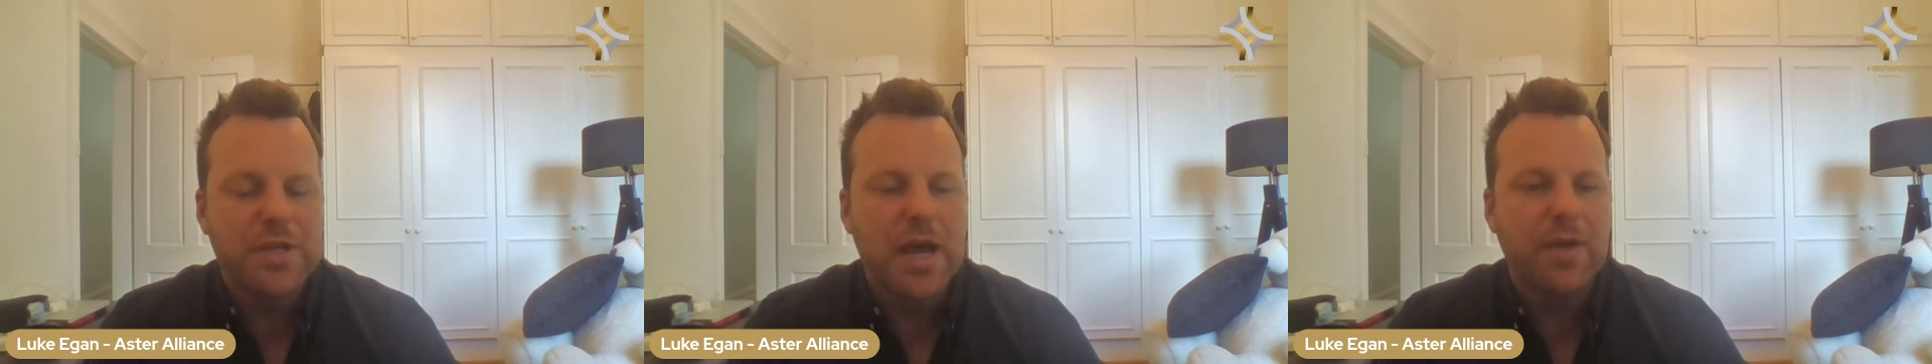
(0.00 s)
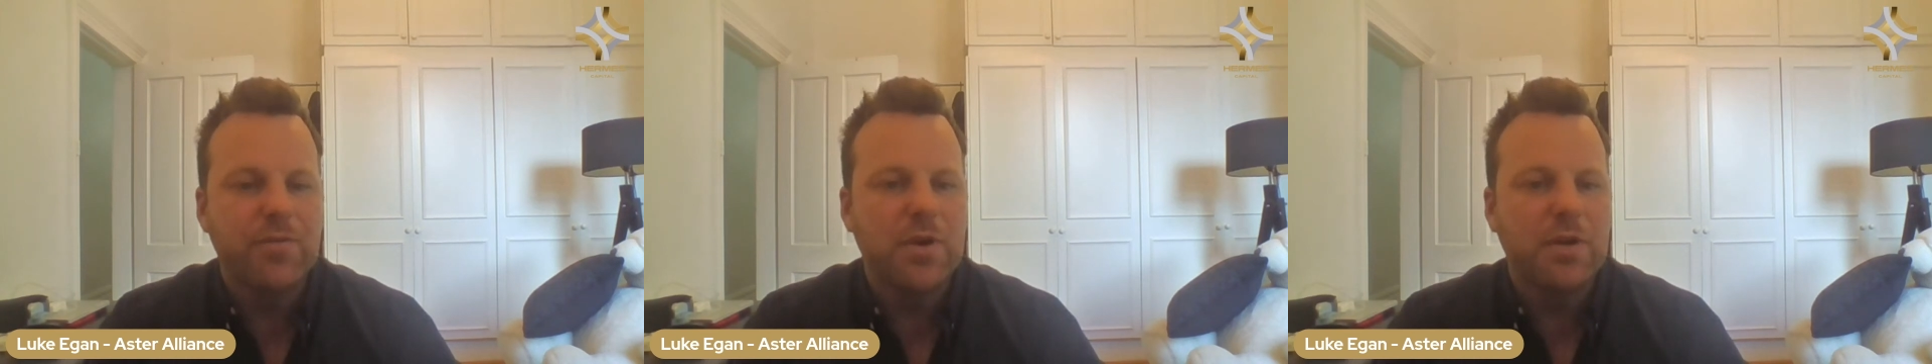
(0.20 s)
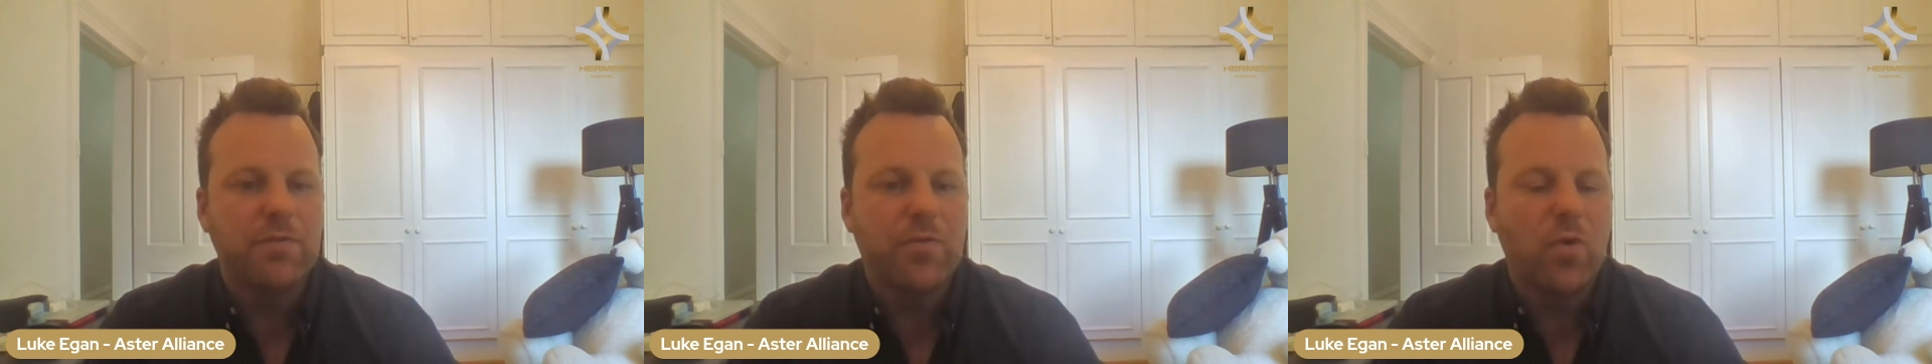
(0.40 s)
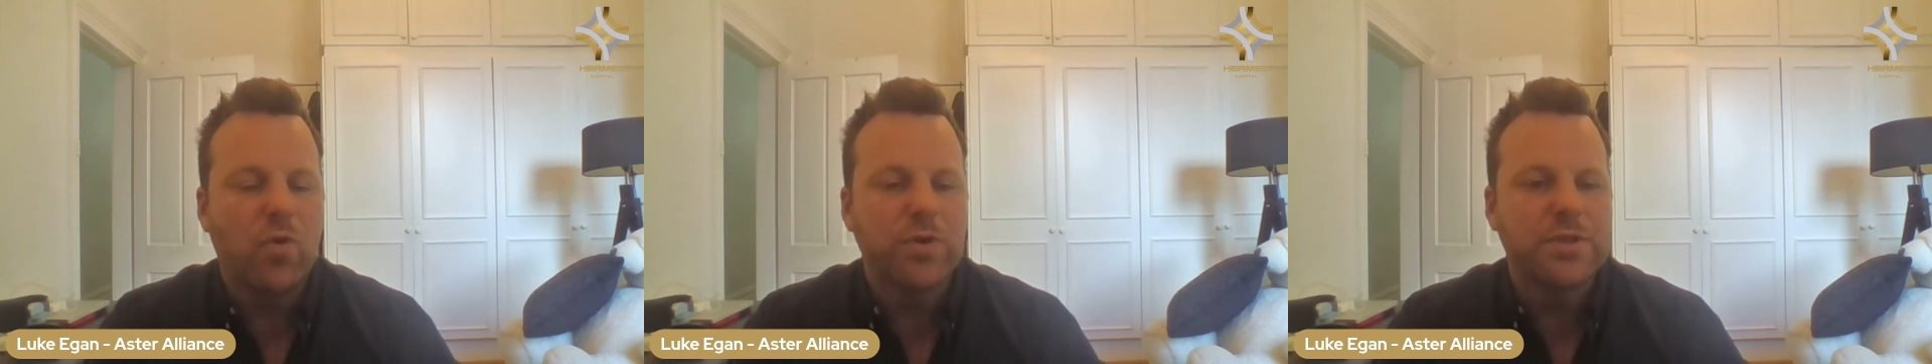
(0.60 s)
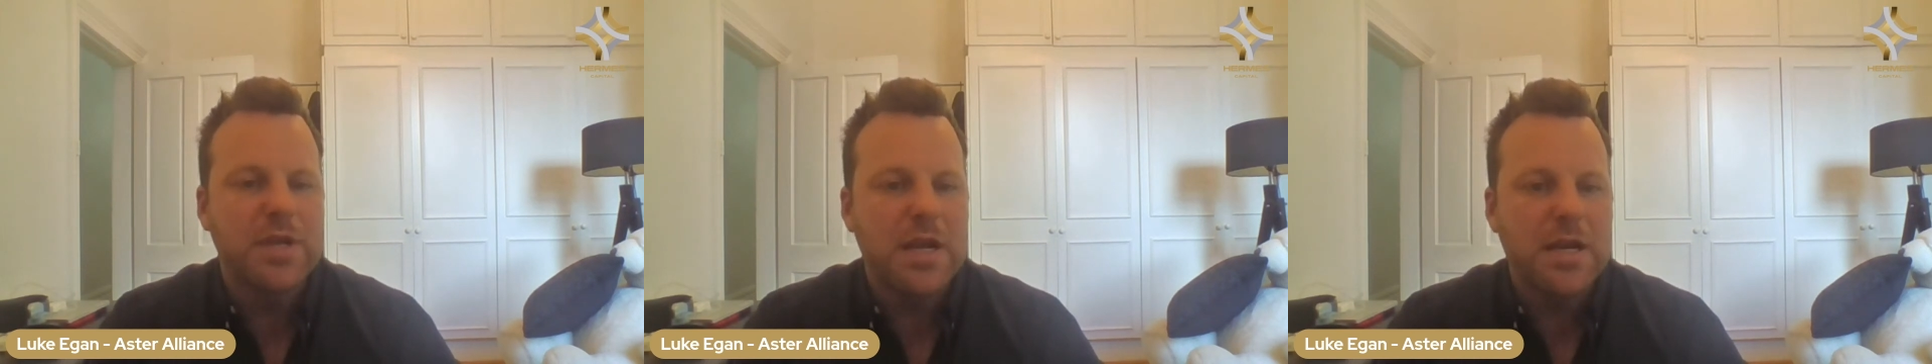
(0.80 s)
haven't
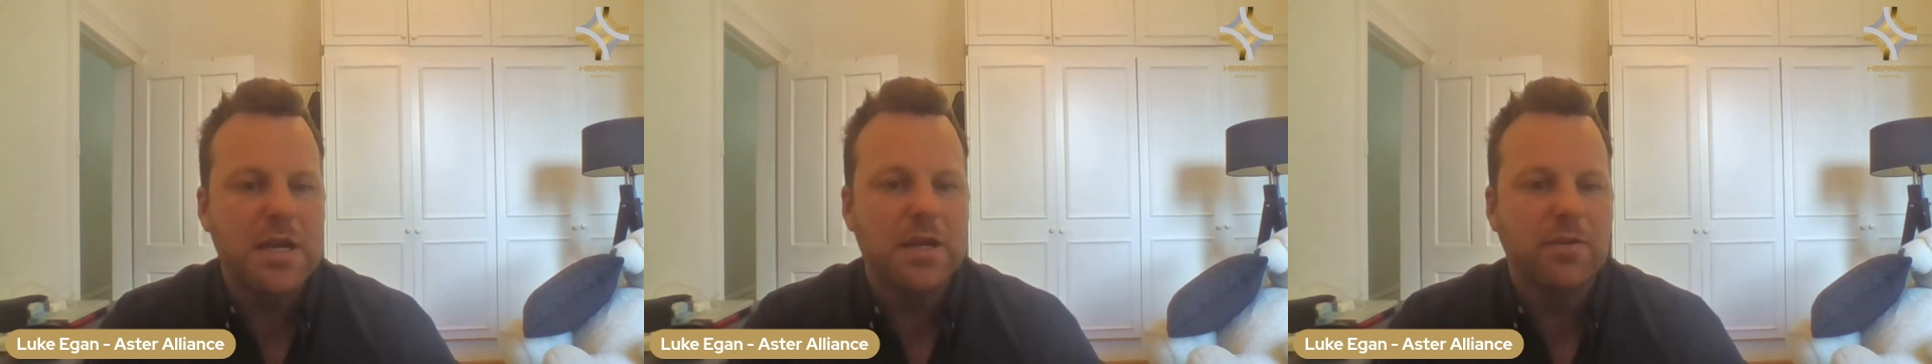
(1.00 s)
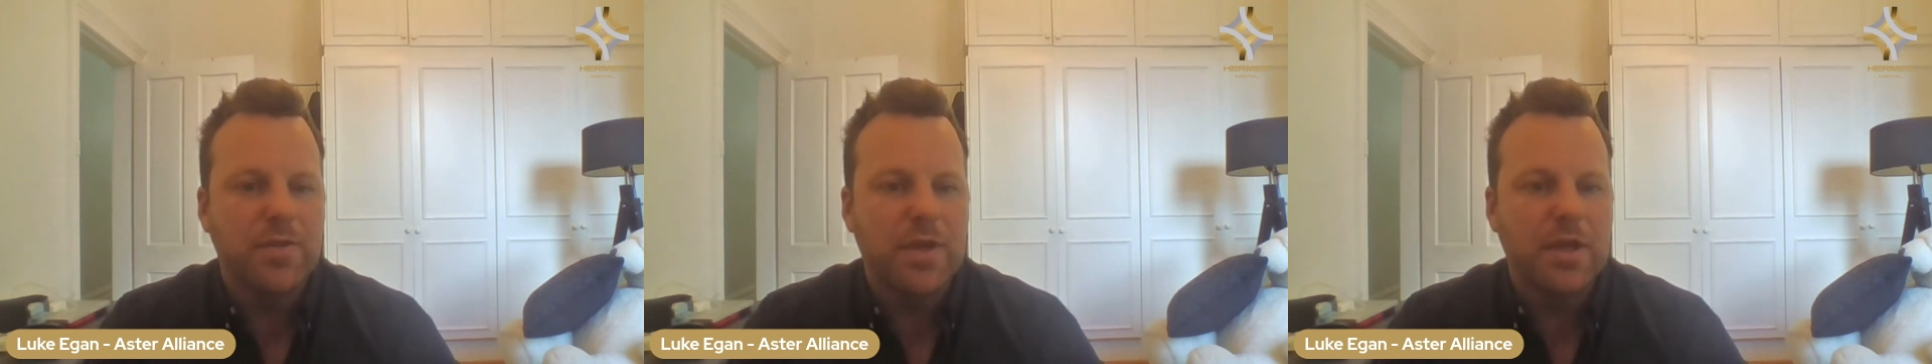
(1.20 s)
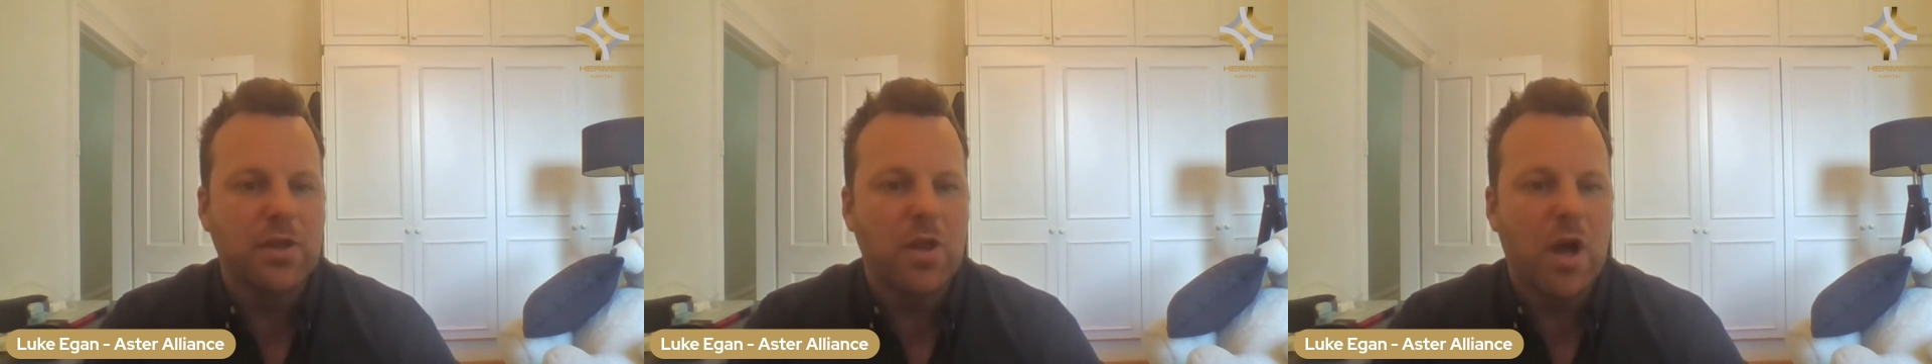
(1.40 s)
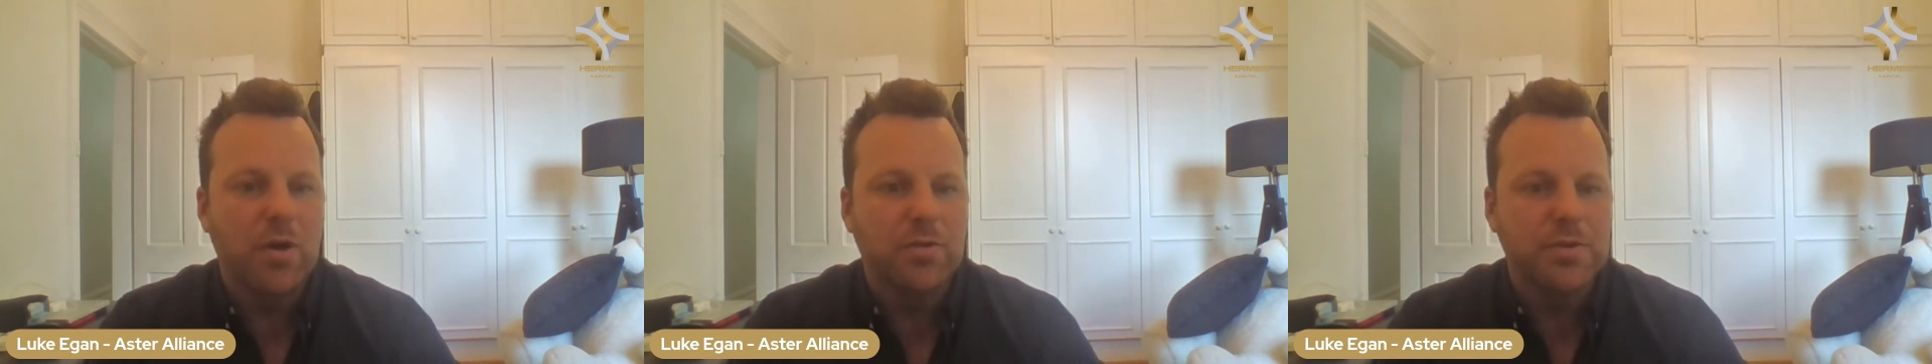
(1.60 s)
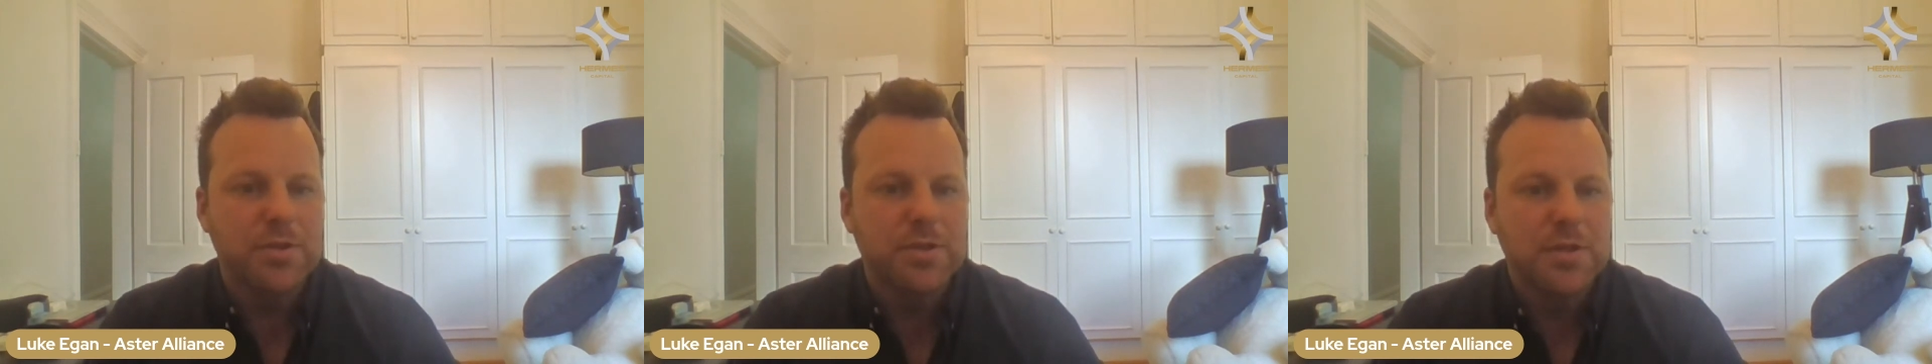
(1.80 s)
enforced any of their
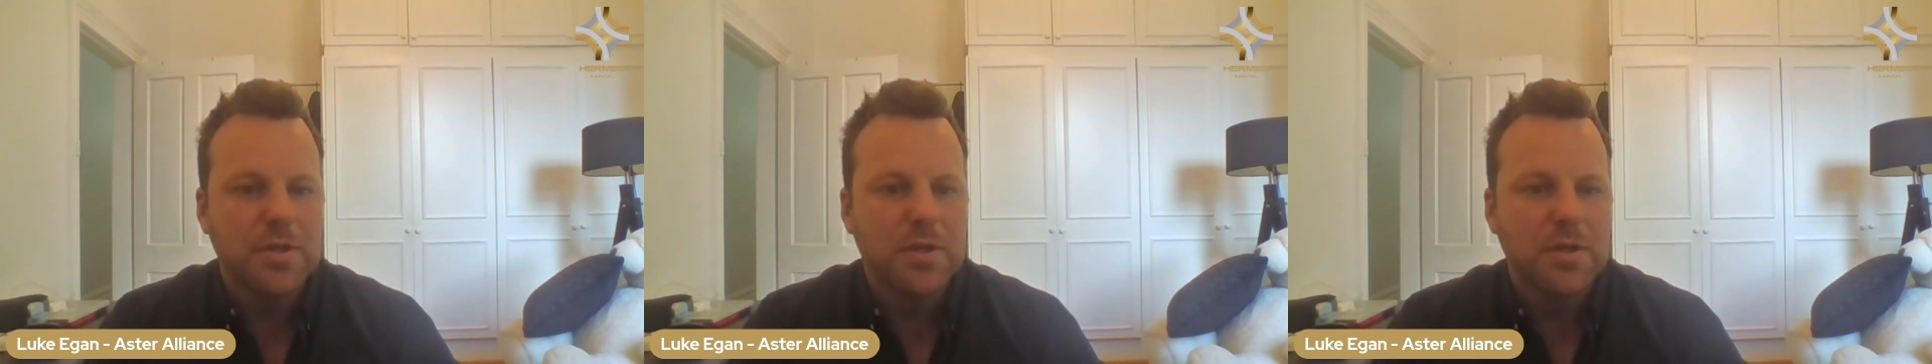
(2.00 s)
loans.